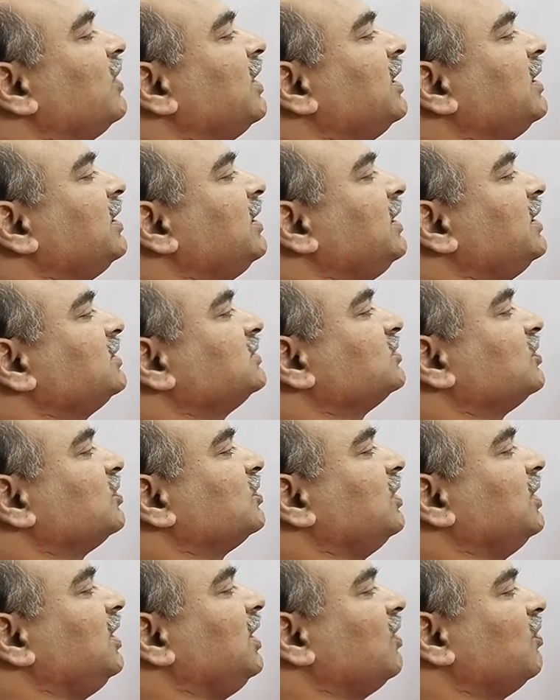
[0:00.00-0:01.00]
1 is
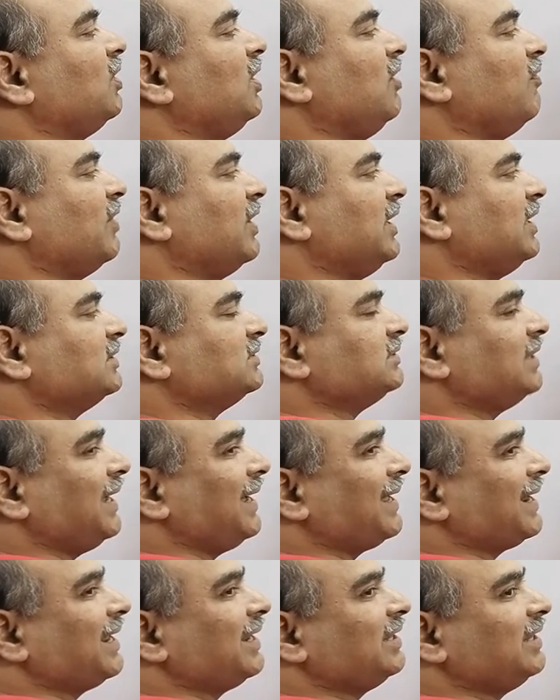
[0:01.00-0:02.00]
only 1 is
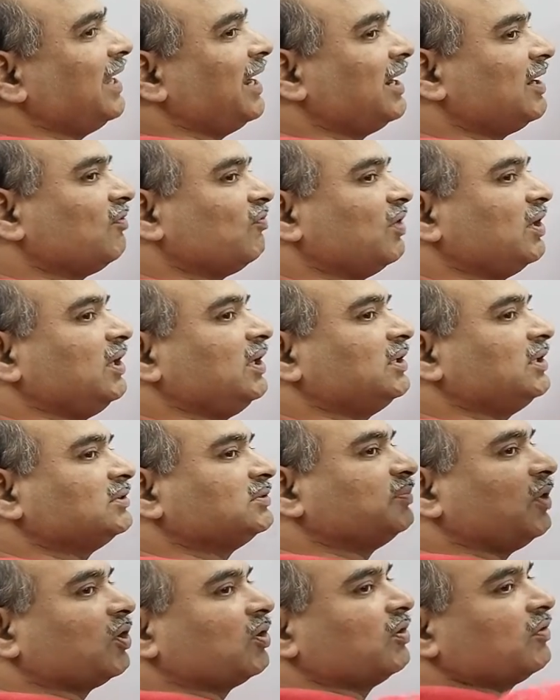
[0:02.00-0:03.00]
there, and that 1 is
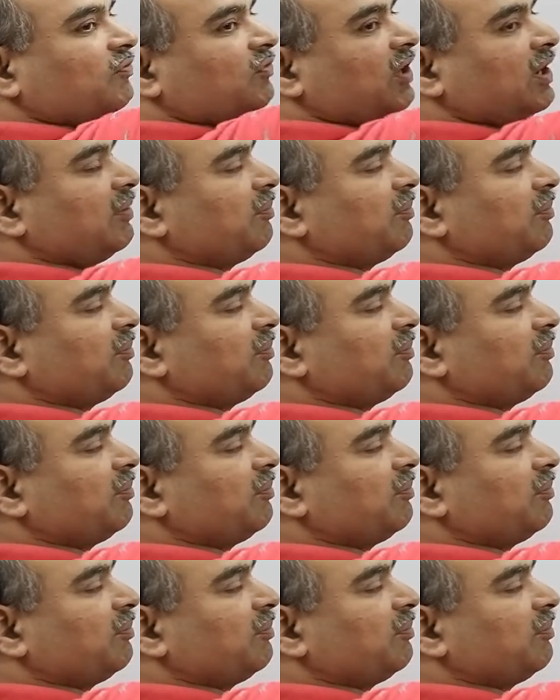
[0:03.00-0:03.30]
borrowed